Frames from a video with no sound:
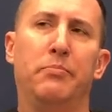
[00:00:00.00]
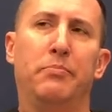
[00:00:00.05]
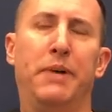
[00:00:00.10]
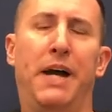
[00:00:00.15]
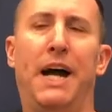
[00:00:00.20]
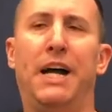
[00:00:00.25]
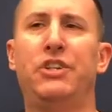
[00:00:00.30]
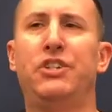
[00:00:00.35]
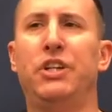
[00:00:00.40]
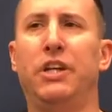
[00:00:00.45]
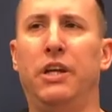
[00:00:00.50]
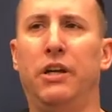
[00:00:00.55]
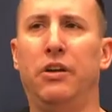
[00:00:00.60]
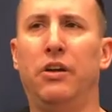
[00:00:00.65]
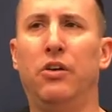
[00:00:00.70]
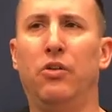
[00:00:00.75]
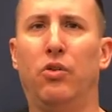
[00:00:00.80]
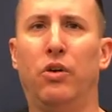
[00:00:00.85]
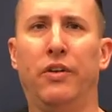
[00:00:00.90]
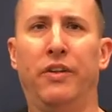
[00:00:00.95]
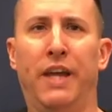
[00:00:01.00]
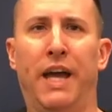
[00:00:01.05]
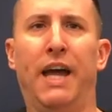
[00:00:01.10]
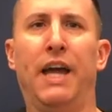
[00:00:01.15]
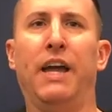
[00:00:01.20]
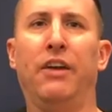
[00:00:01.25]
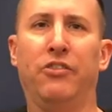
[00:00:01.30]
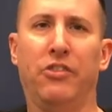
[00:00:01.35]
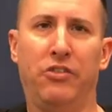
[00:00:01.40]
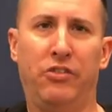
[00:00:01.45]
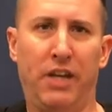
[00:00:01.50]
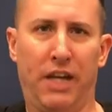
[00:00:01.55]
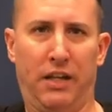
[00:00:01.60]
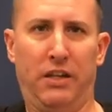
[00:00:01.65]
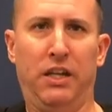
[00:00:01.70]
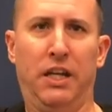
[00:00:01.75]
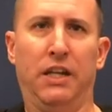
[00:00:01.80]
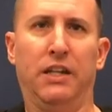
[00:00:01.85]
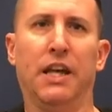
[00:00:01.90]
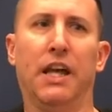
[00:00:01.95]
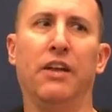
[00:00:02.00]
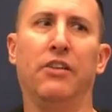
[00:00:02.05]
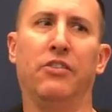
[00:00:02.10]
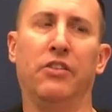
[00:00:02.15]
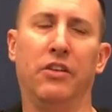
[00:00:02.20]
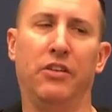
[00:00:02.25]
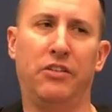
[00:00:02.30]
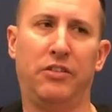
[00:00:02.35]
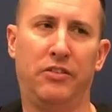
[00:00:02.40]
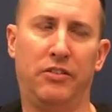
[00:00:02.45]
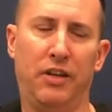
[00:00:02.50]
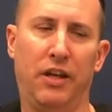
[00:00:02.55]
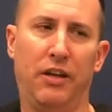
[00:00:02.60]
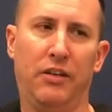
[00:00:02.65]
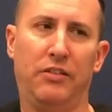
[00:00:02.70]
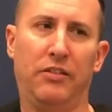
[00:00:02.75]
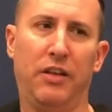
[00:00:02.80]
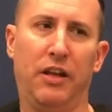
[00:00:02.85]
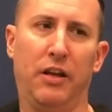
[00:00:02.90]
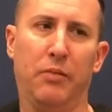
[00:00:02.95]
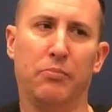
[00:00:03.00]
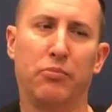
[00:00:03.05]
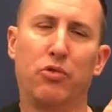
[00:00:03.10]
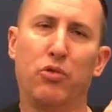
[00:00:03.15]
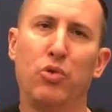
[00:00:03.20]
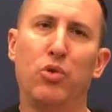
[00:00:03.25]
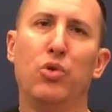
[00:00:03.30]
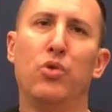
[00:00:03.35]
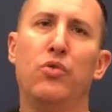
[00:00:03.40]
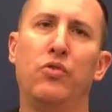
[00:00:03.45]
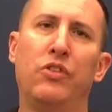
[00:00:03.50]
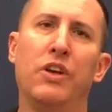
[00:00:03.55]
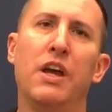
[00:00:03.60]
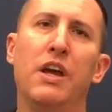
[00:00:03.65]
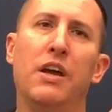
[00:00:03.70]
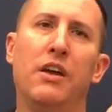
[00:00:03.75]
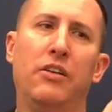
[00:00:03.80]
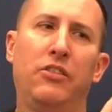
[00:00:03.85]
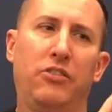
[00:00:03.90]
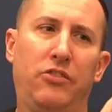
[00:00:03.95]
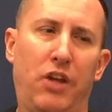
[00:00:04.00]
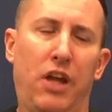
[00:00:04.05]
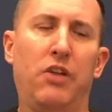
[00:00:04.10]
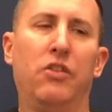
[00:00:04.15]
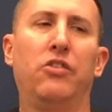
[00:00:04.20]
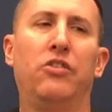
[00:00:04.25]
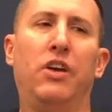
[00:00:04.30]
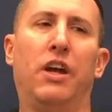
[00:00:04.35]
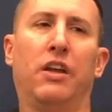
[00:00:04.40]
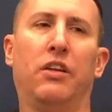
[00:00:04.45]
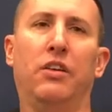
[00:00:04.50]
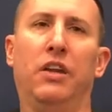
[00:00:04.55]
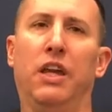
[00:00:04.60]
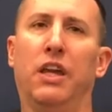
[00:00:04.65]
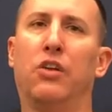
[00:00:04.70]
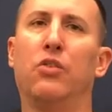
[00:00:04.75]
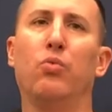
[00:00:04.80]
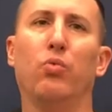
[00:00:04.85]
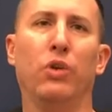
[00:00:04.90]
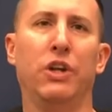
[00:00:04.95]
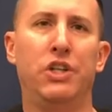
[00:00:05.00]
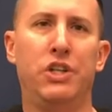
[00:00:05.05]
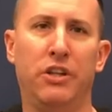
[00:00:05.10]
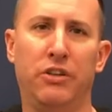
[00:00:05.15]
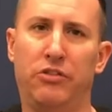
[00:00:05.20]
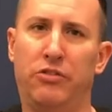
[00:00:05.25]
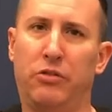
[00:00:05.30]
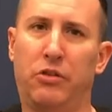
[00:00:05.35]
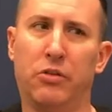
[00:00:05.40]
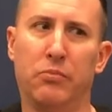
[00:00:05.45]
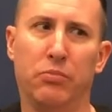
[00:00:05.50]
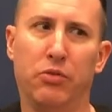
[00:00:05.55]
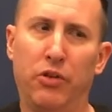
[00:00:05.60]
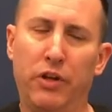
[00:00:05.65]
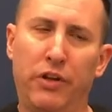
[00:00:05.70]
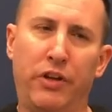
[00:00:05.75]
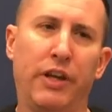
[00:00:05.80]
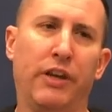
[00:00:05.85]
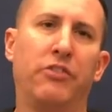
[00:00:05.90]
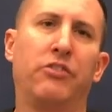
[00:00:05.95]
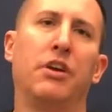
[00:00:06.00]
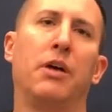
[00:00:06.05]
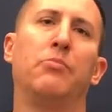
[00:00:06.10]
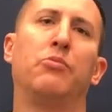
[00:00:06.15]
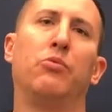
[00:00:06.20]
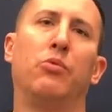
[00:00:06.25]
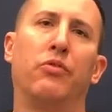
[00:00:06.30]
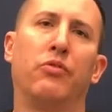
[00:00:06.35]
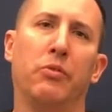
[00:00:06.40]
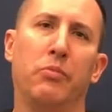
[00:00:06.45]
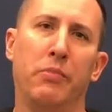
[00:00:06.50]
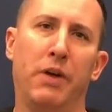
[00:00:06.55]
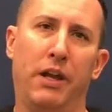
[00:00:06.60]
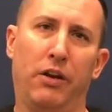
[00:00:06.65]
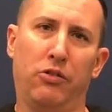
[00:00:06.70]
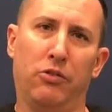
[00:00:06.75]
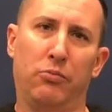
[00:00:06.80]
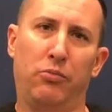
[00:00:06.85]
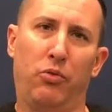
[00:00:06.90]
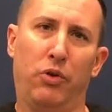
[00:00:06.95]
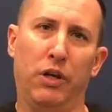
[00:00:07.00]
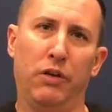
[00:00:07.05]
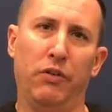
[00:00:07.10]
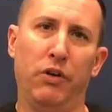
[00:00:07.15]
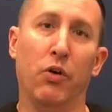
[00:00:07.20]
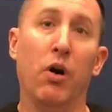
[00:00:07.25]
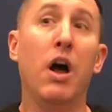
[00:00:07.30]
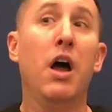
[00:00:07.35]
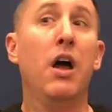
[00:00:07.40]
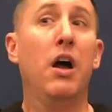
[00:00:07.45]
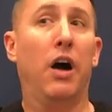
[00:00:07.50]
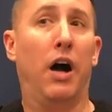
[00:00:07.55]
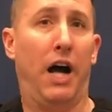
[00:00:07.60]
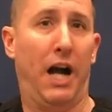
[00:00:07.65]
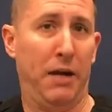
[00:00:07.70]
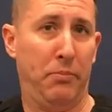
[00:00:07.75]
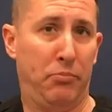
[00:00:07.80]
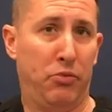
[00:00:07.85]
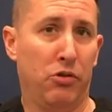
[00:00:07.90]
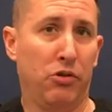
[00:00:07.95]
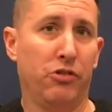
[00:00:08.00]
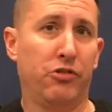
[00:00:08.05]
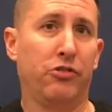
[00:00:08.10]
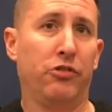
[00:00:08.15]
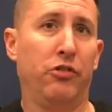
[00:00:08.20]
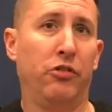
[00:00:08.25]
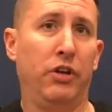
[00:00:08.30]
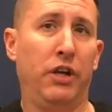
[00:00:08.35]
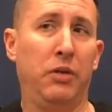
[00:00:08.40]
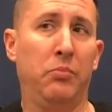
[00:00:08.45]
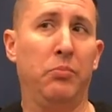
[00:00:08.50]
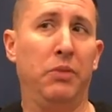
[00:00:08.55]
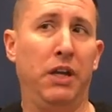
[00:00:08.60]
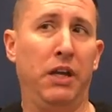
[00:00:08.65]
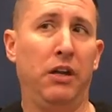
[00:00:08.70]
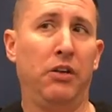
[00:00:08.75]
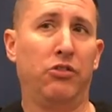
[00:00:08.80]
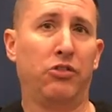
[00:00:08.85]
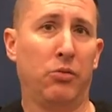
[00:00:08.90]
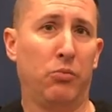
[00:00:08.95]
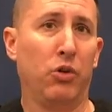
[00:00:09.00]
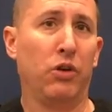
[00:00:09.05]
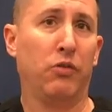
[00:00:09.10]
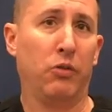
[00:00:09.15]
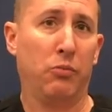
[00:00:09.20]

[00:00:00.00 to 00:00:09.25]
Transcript: bashing that as a technique. That is an approved standard technique, which is completely acceptable from a medical point of view. I personally, being somewhat